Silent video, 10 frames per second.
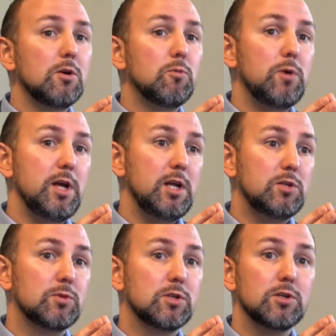
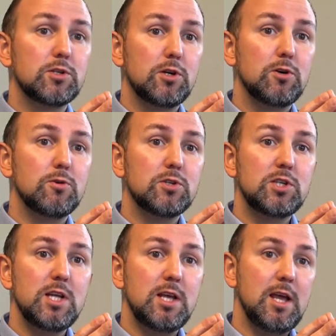which was also
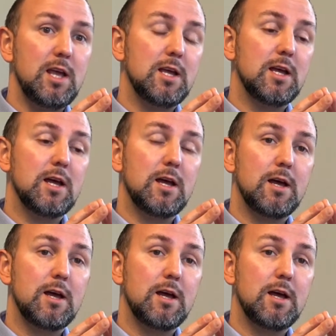seeking